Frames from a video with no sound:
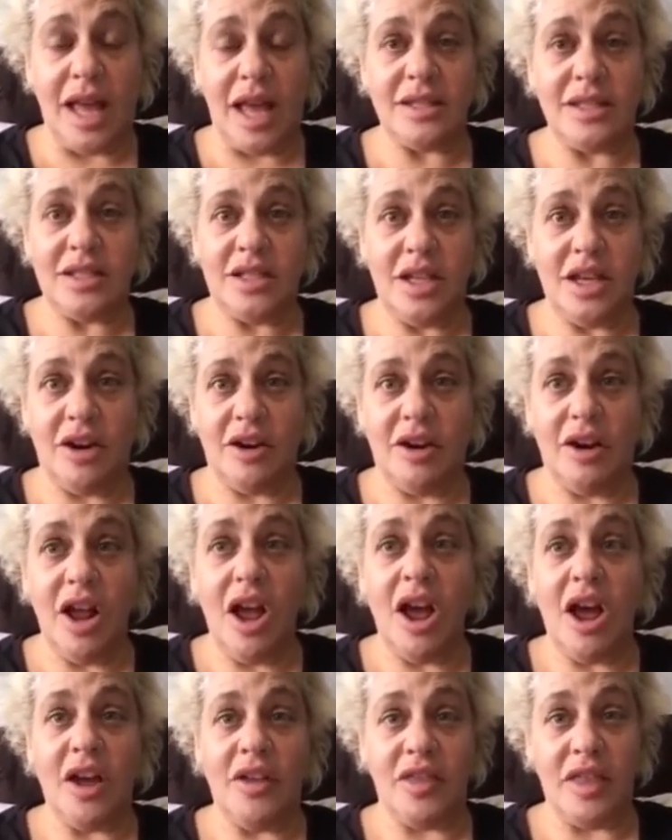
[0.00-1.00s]
Last year
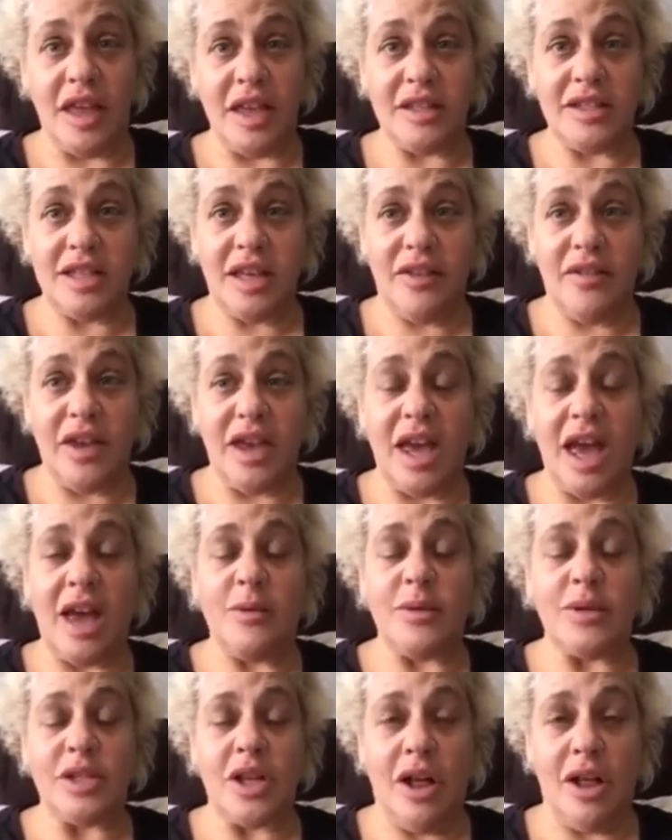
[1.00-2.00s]
on Thanksgiving,
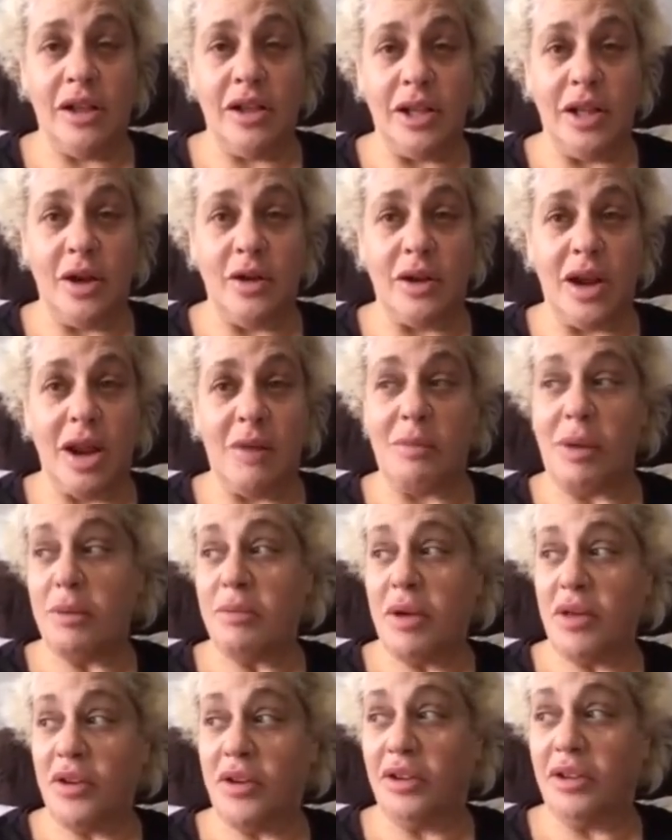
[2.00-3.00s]
I was all alone, and my
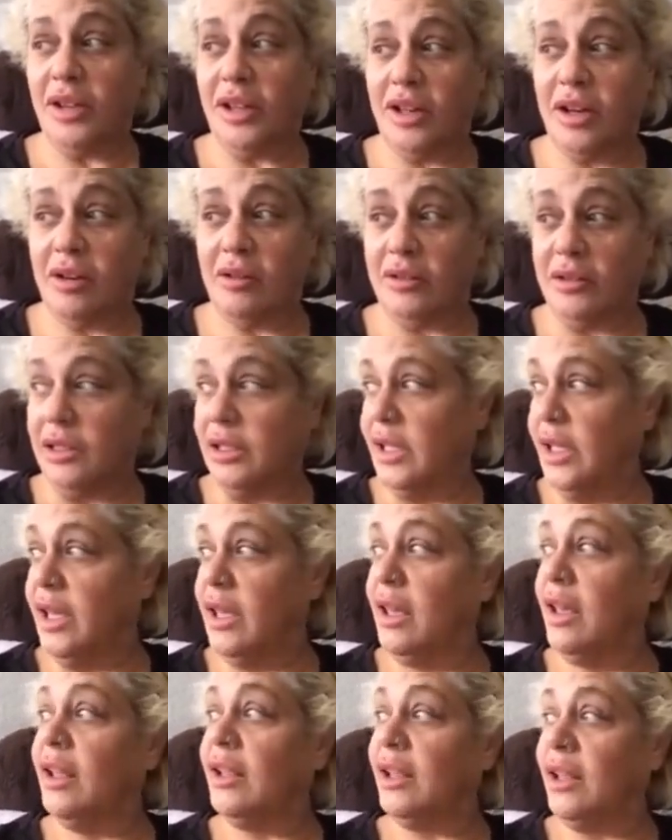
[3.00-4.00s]
mother
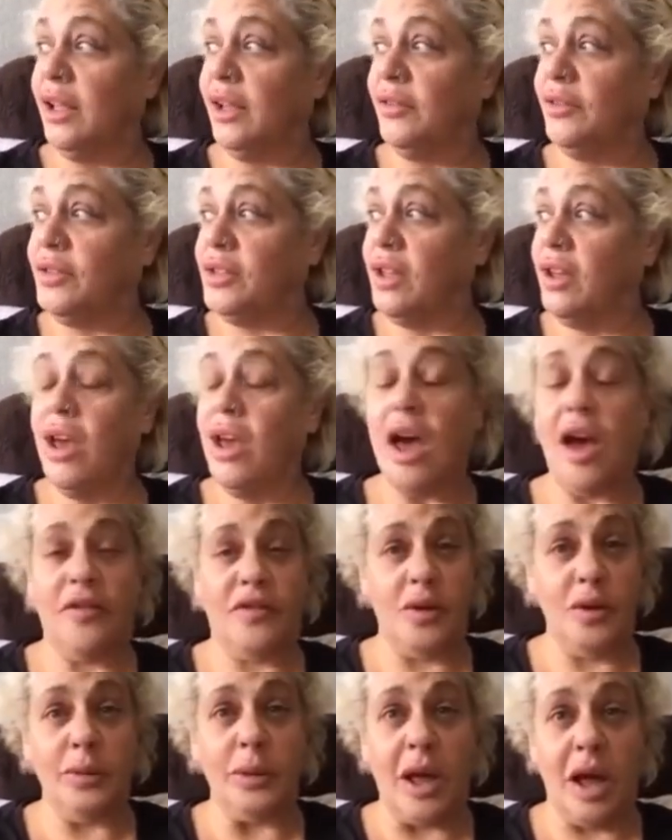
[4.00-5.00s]
literally lived a
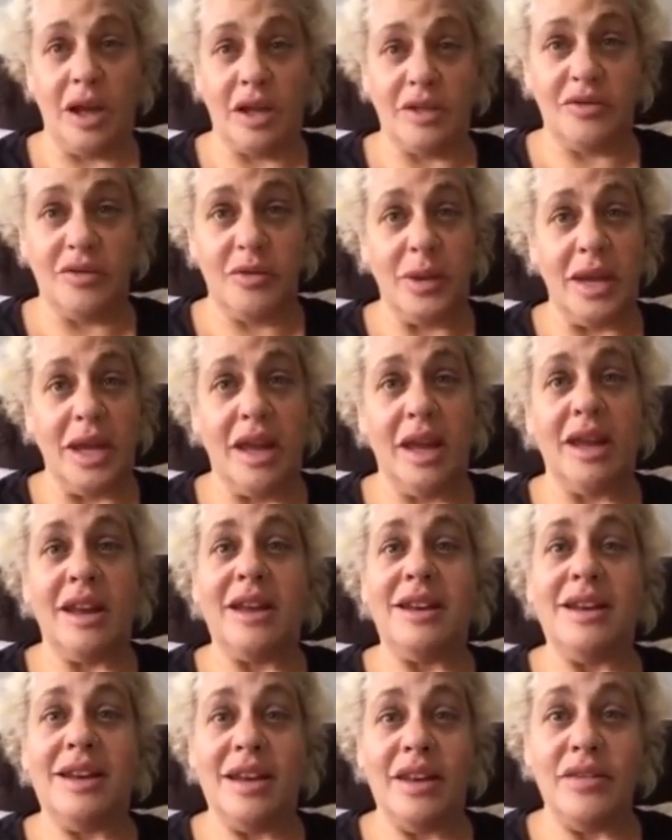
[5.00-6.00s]
few blocks from me,
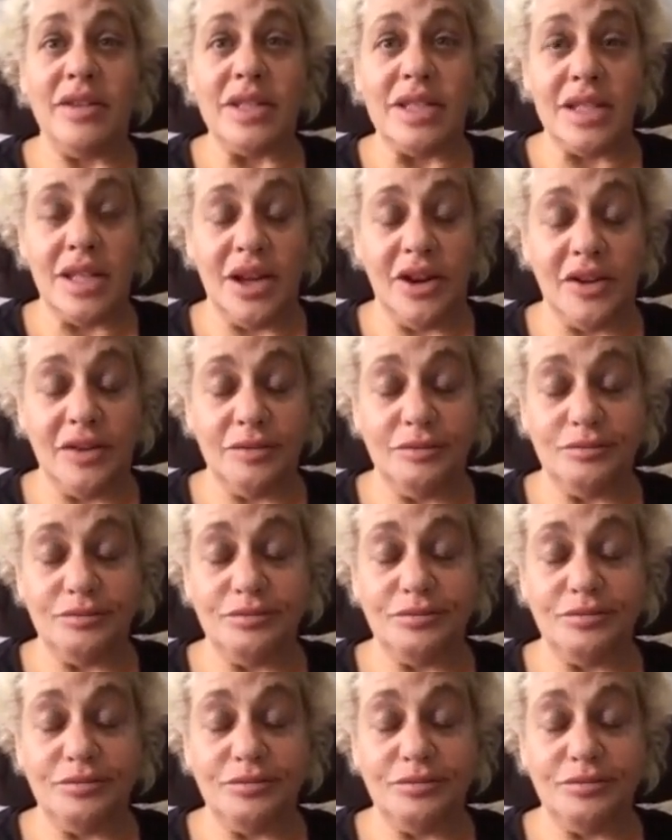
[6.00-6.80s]
and I didn't even see her.